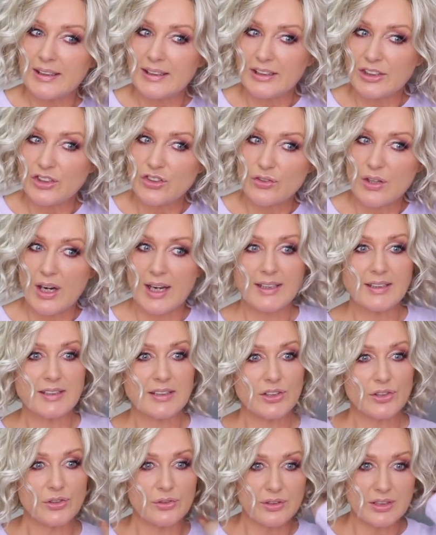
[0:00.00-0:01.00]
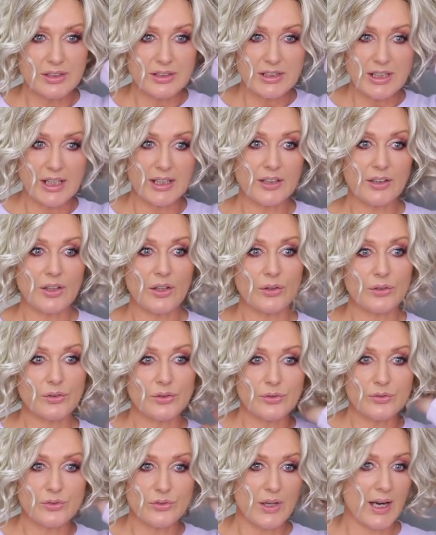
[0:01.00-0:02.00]
it dries. It shouldn't take long
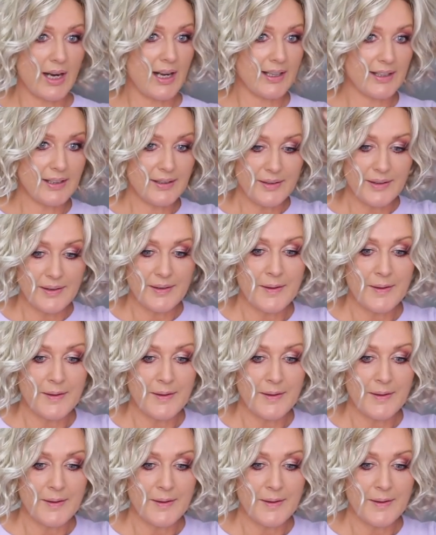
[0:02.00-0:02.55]
to dry.